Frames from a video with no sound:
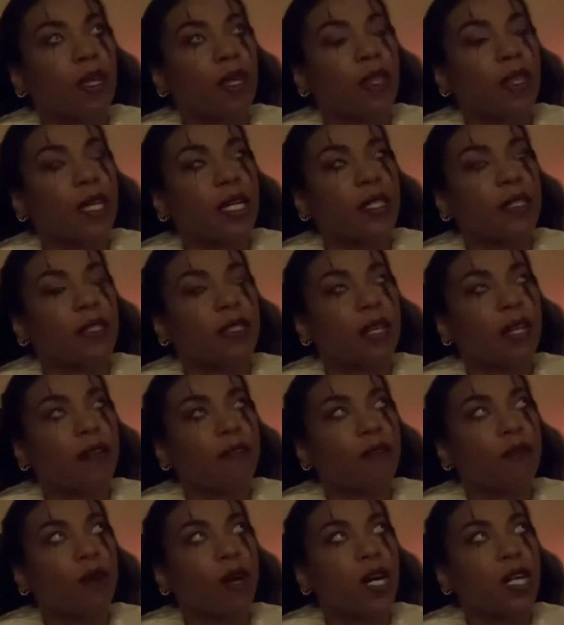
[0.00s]
things that
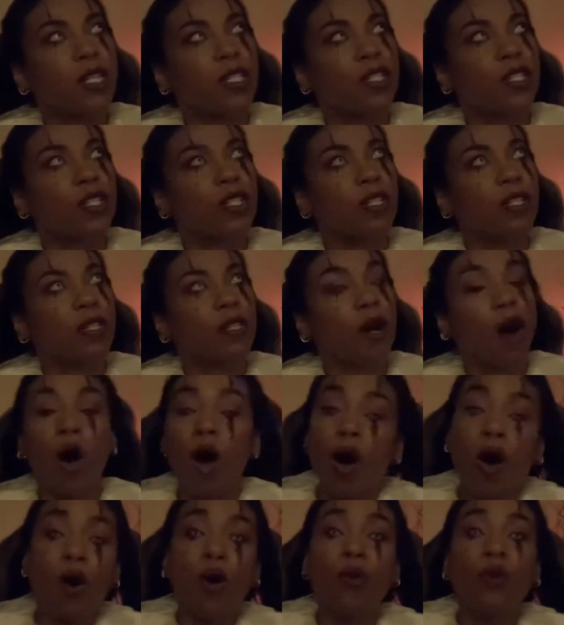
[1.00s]
I've watched.
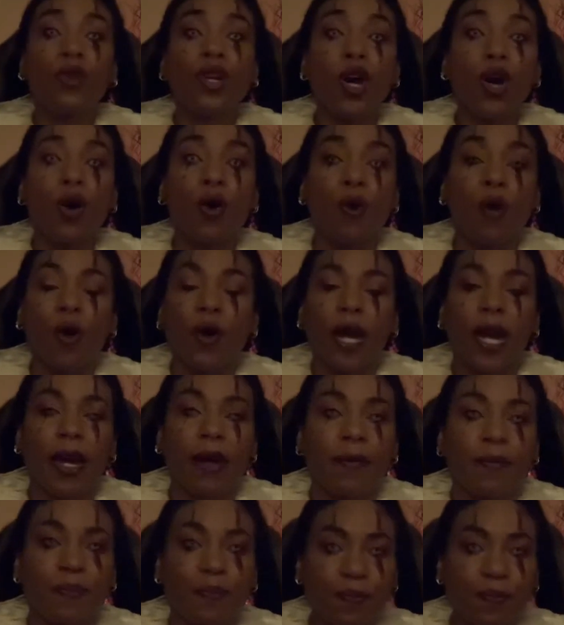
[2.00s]
Oh, no, okay.